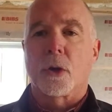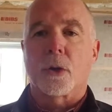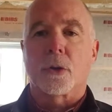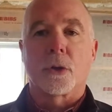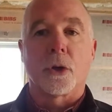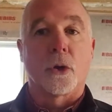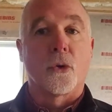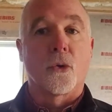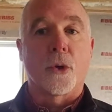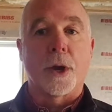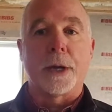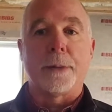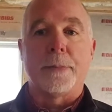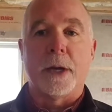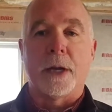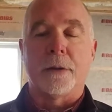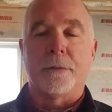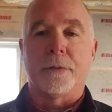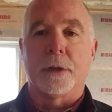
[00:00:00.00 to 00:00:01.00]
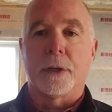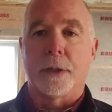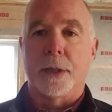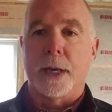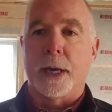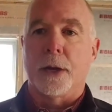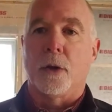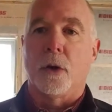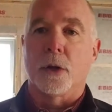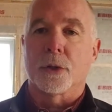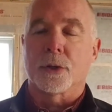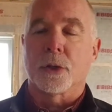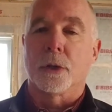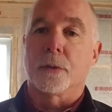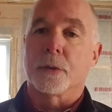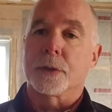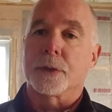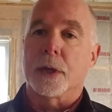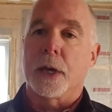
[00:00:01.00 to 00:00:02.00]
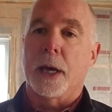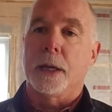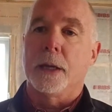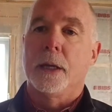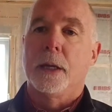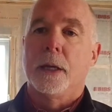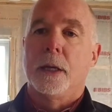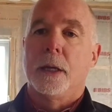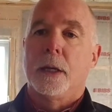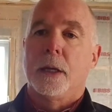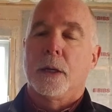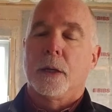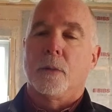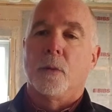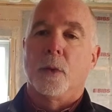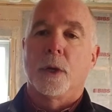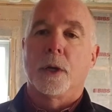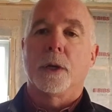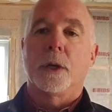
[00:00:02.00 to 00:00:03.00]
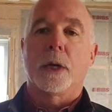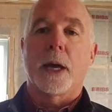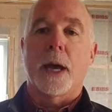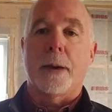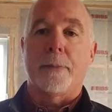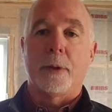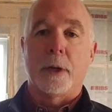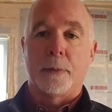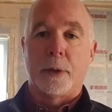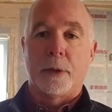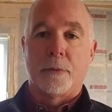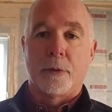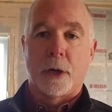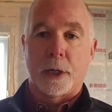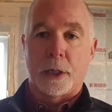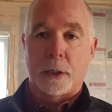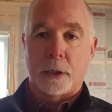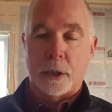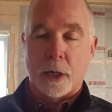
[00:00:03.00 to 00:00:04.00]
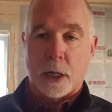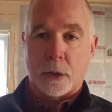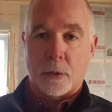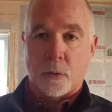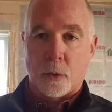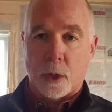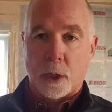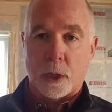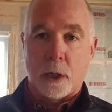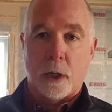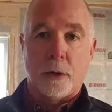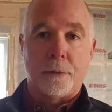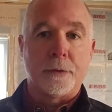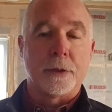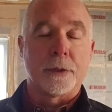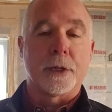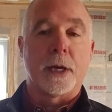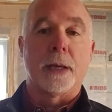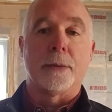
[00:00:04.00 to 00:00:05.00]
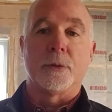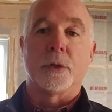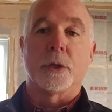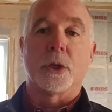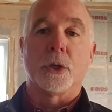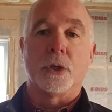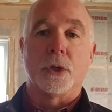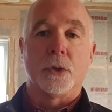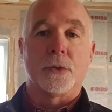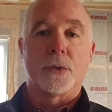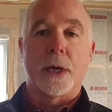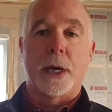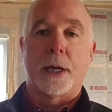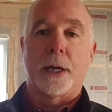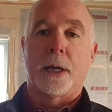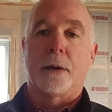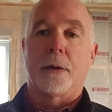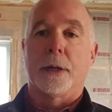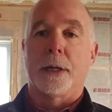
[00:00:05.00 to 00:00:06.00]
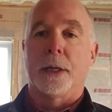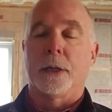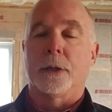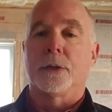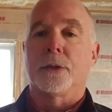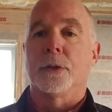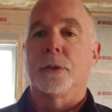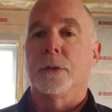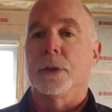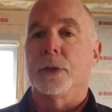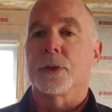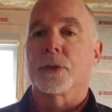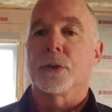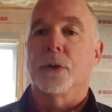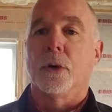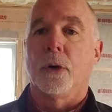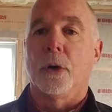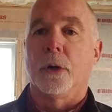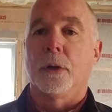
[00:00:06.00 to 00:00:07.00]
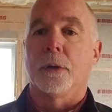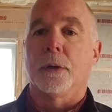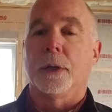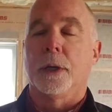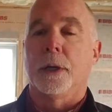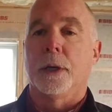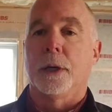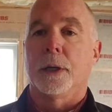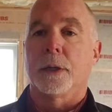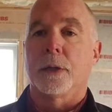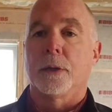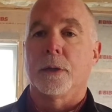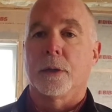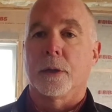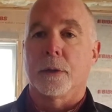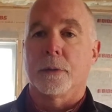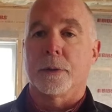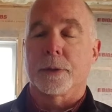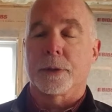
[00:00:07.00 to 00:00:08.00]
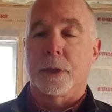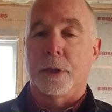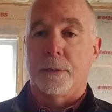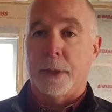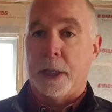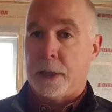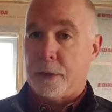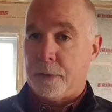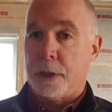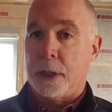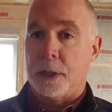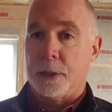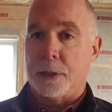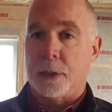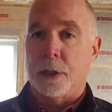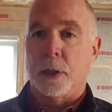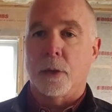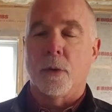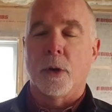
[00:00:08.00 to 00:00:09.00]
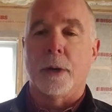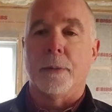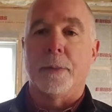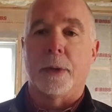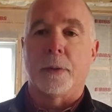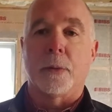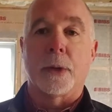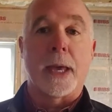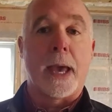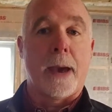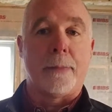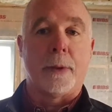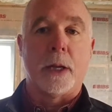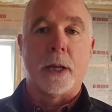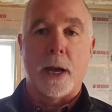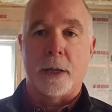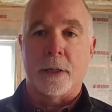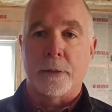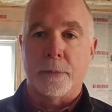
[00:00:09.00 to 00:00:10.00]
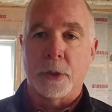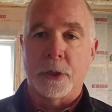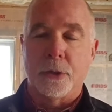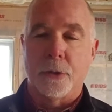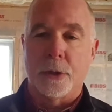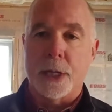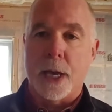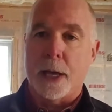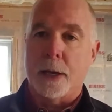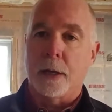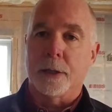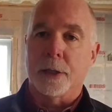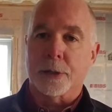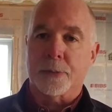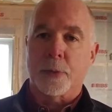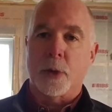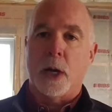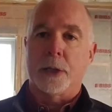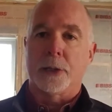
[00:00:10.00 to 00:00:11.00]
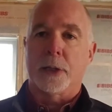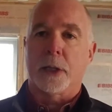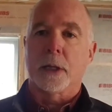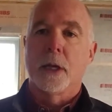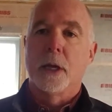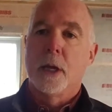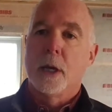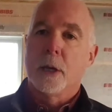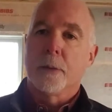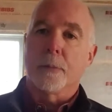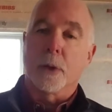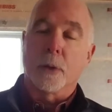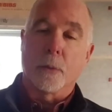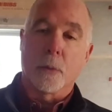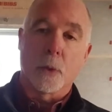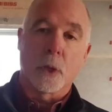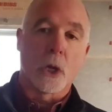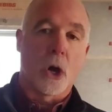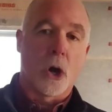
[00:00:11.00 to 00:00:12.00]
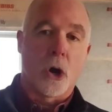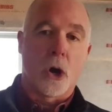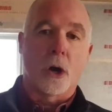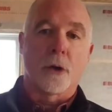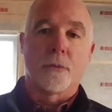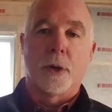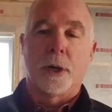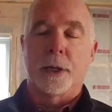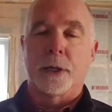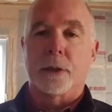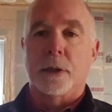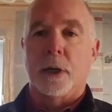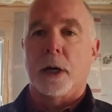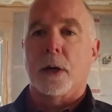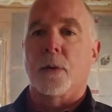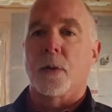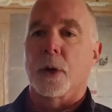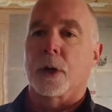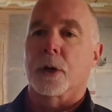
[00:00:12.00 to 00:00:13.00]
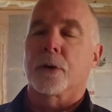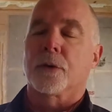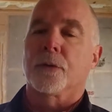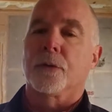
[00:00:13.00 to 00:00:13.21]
the great benefit of that also is that we happen to be running ductwork. Oftentimes, you can use that area to install uh, your some HVAC equipment. We happen not to be doing that on this project, but we are running ductwork